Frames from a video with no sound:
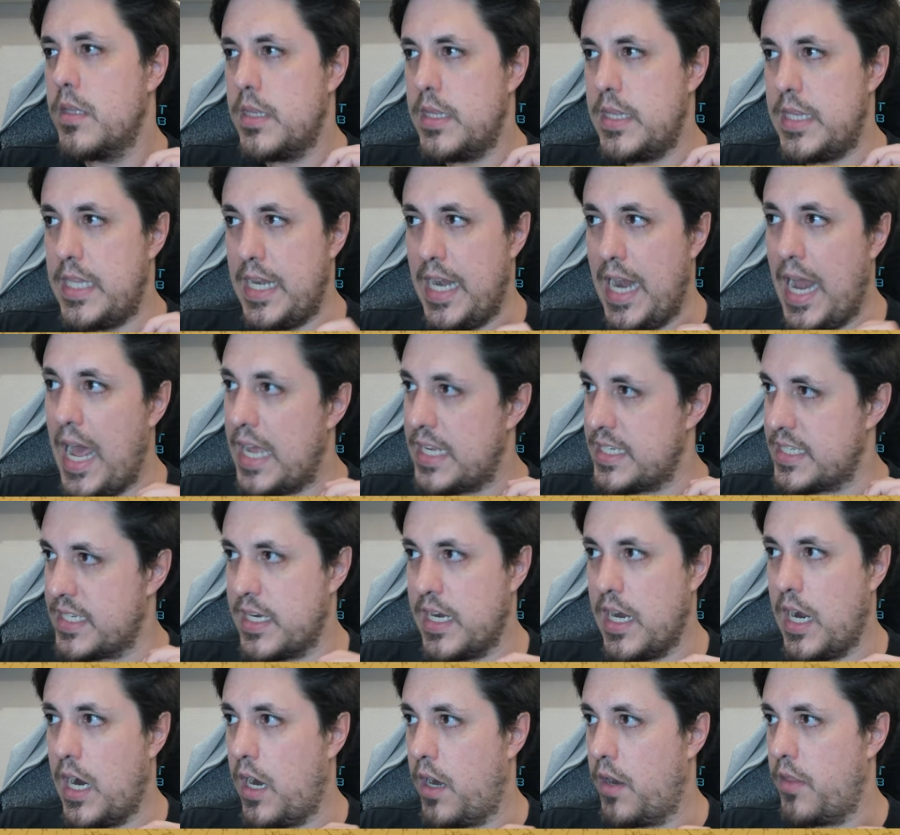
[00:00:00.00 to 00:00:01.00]
the last
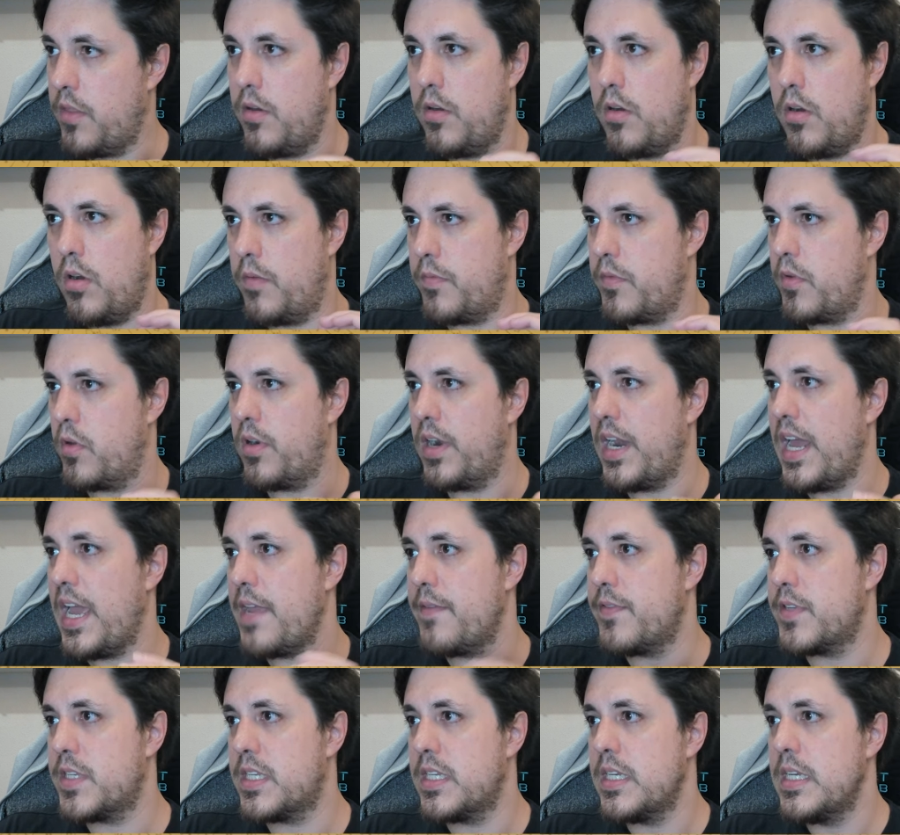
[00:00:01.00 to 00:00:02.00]
card of your
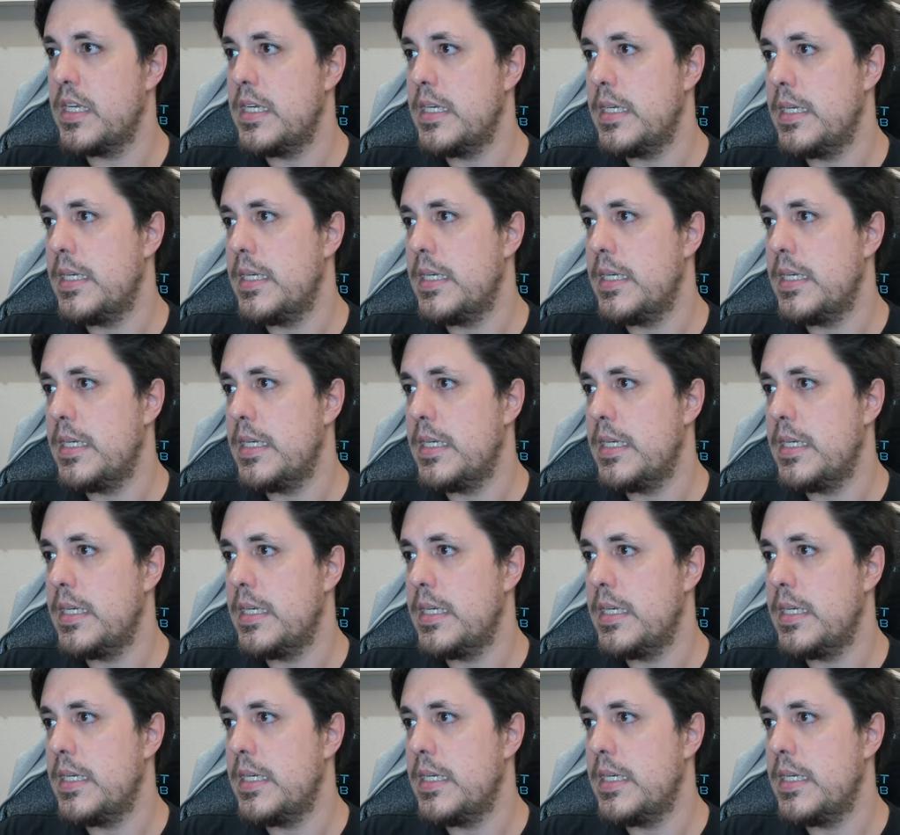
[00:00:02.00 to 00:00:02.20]
lives.